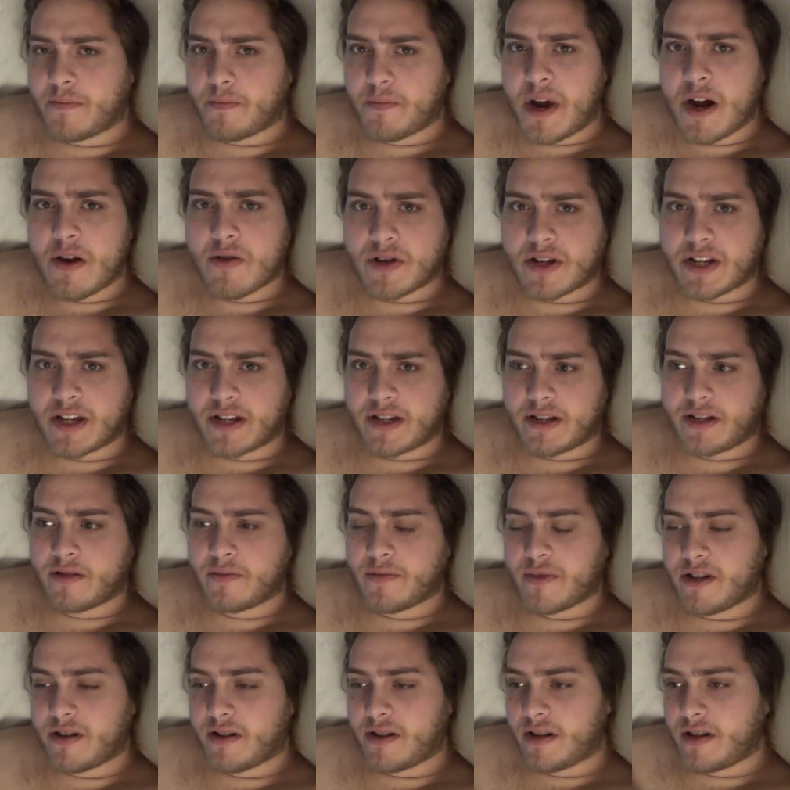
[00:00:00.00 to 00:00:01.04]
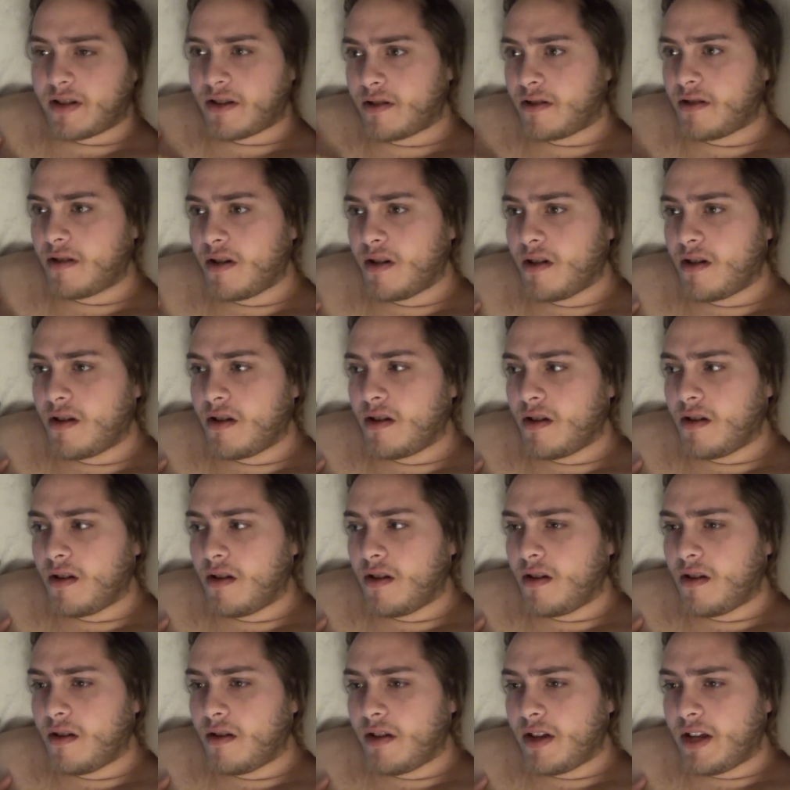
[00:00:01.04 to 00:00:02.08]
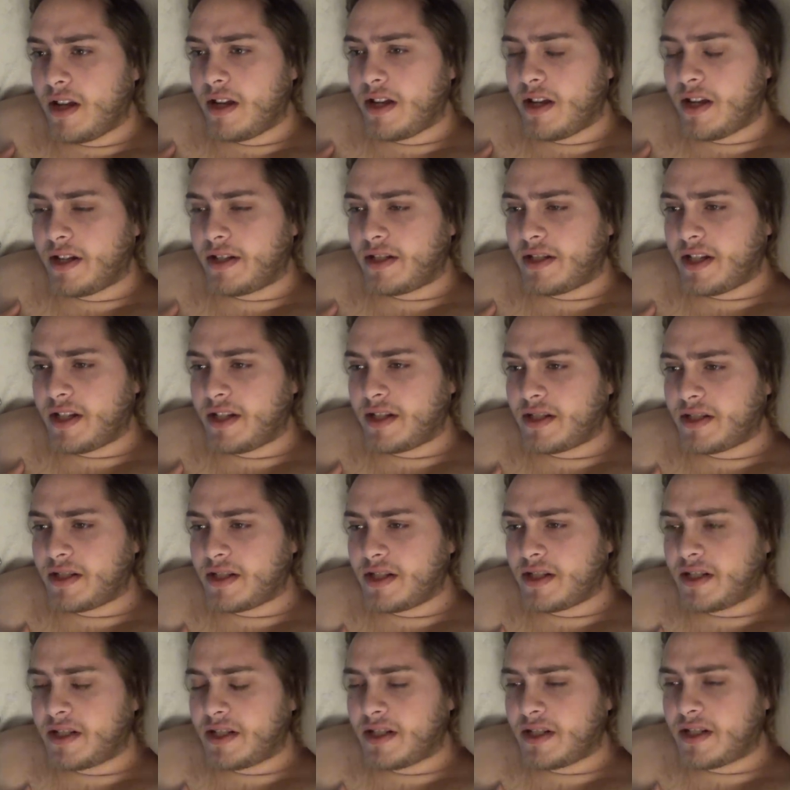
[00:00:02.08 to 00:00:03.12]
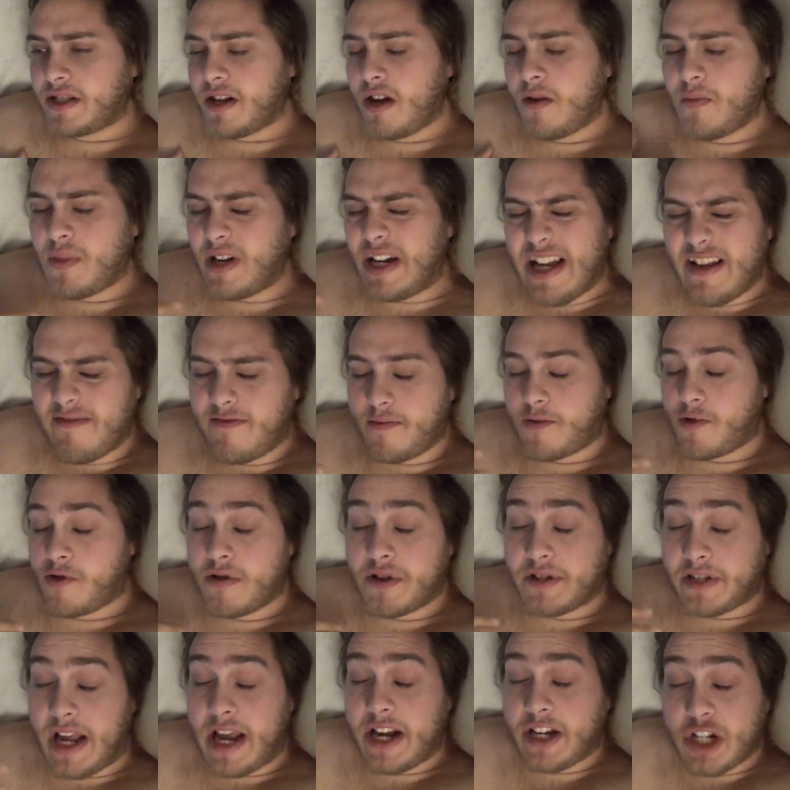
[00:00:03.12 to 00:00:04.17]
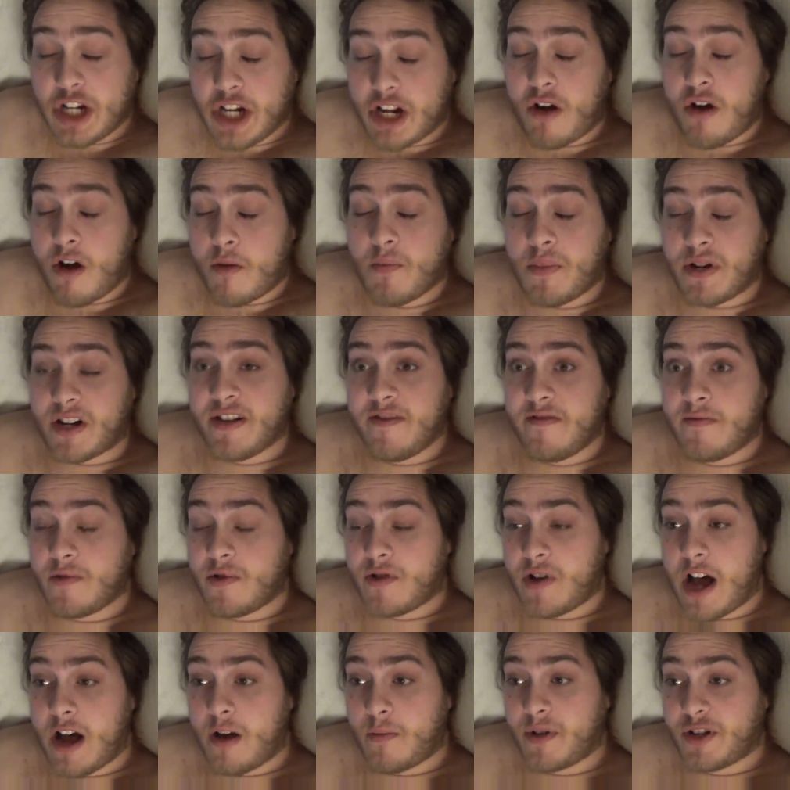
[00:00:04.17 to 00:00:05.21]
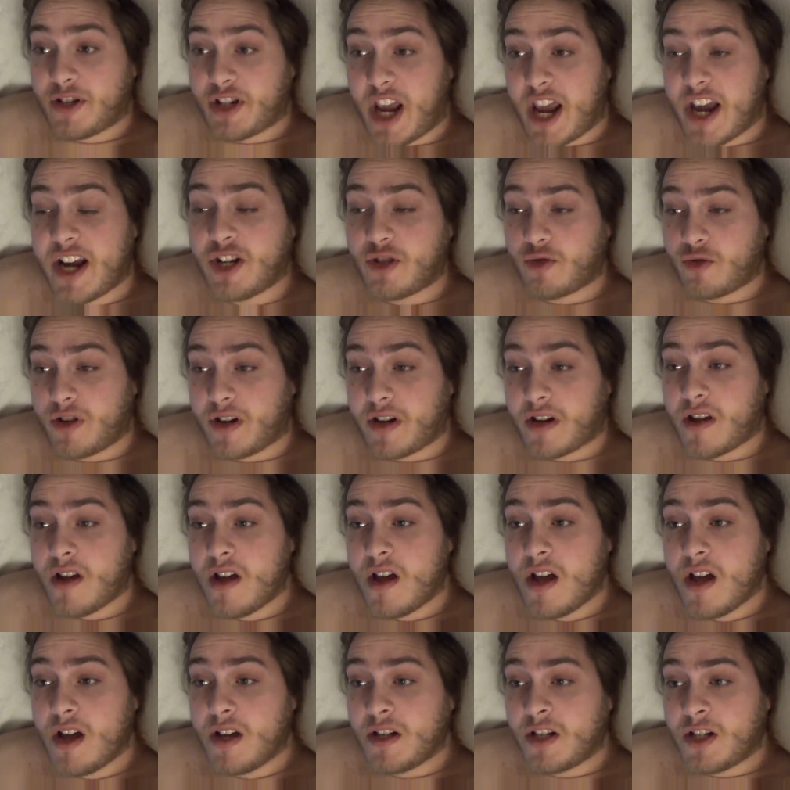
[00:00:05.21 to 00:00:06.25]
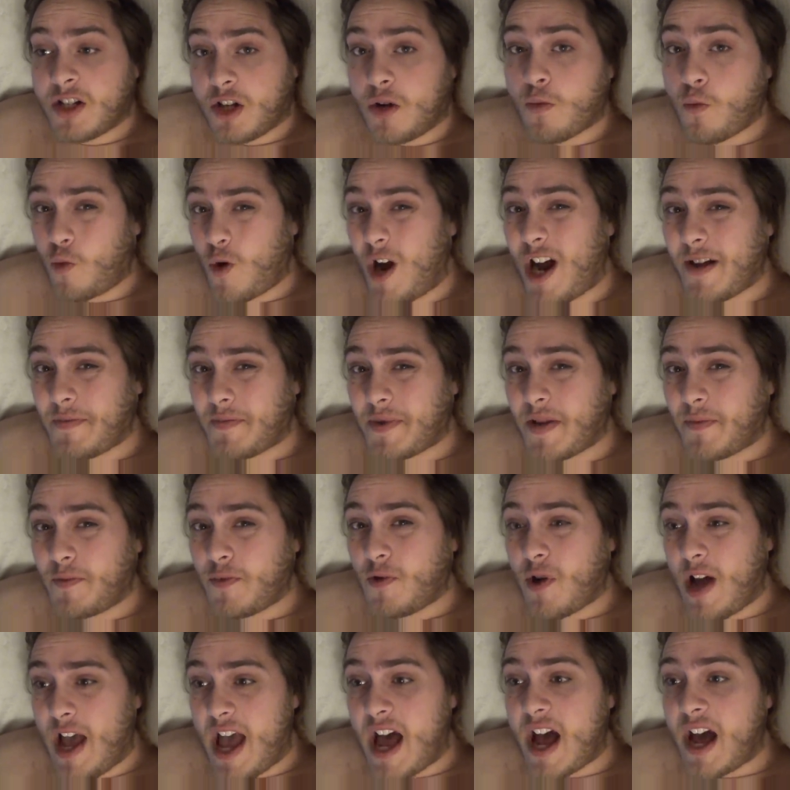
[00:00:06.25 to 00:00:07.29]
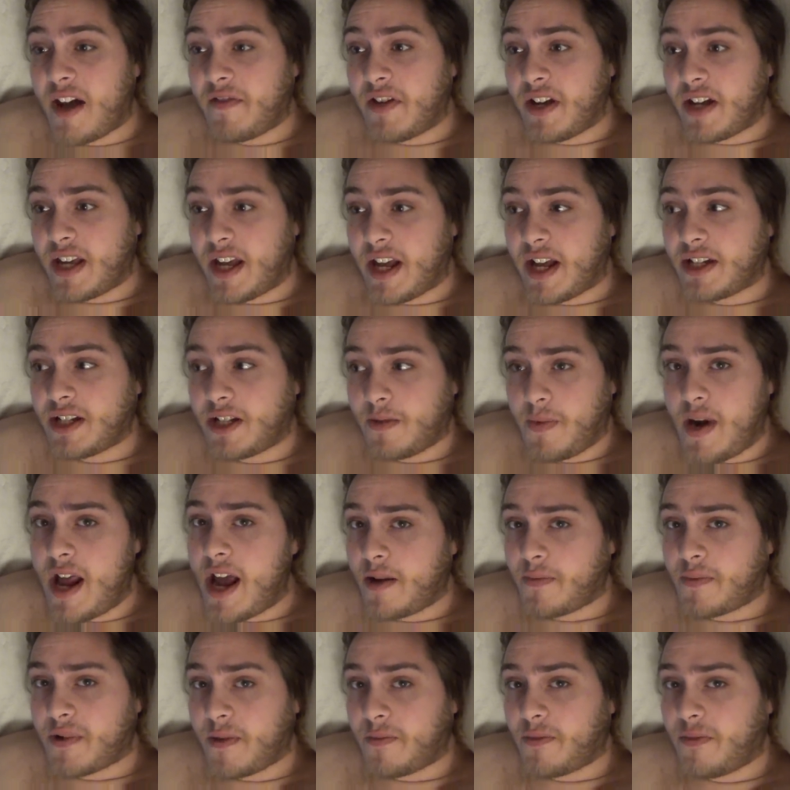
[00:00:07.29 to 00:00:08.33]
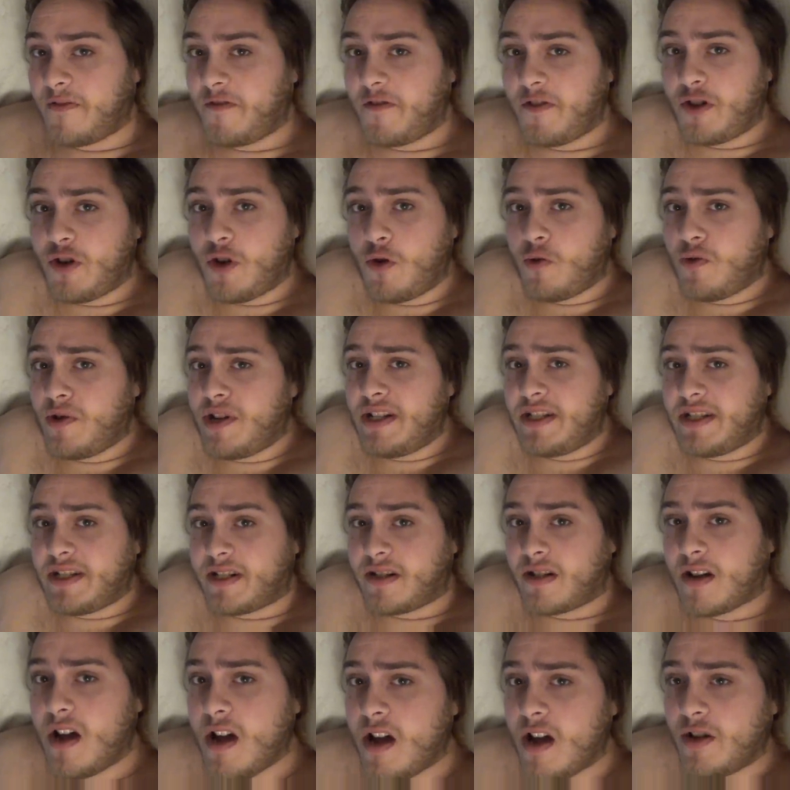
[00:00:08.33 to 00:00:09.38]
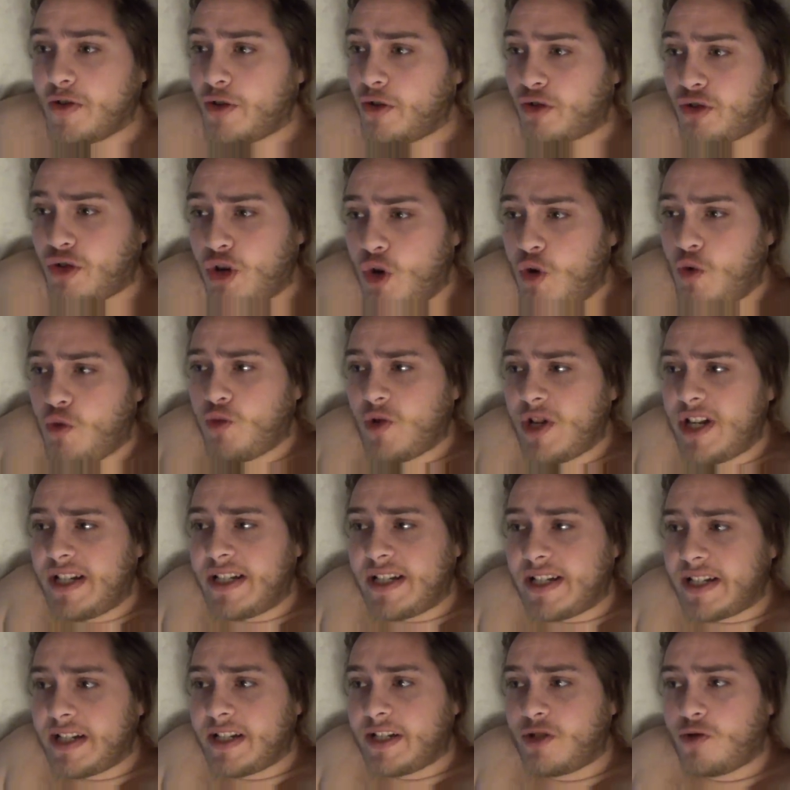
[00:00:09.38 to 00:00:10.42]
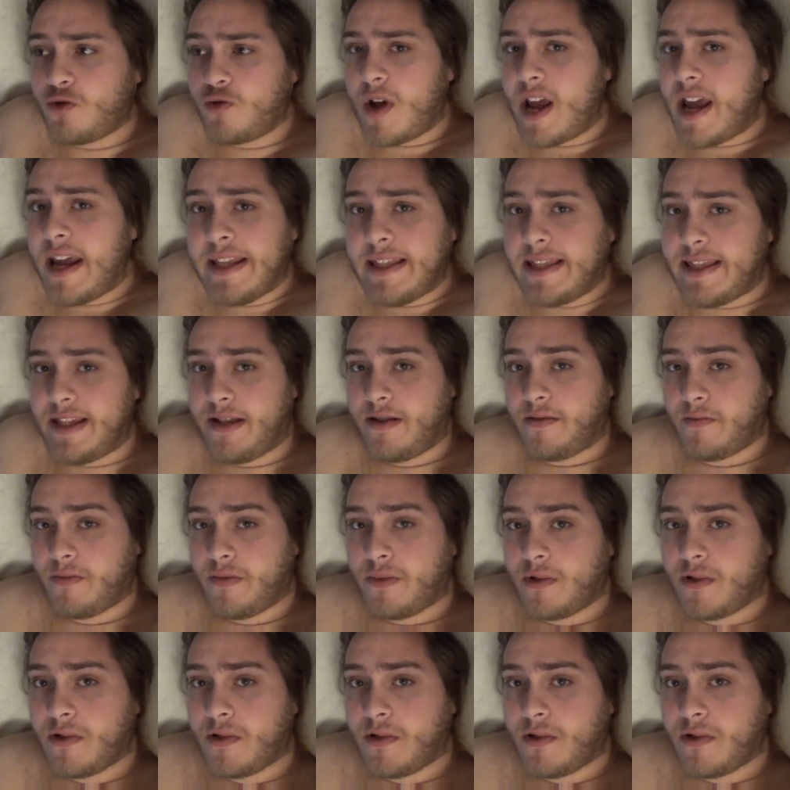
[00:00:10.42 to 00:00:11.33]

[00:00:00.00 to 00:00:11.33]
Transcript: american community it's it's it's it's unbelievable. It's actually unbelievable how much hatred some white people have against black people for no reason. There's no reason to hate them.